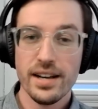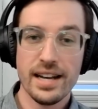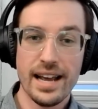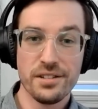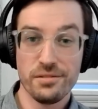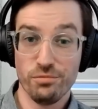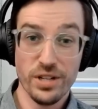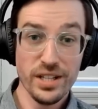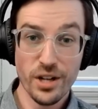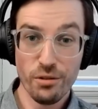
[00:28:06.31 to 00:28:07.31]
It has
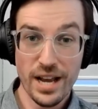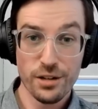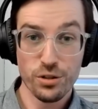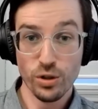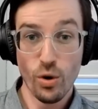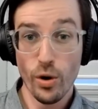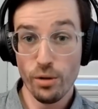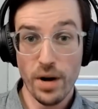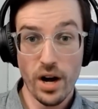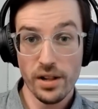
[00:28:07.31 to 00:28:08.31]
really no national
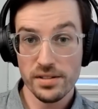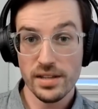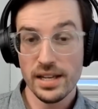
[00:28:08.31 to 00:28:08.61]
oil policy.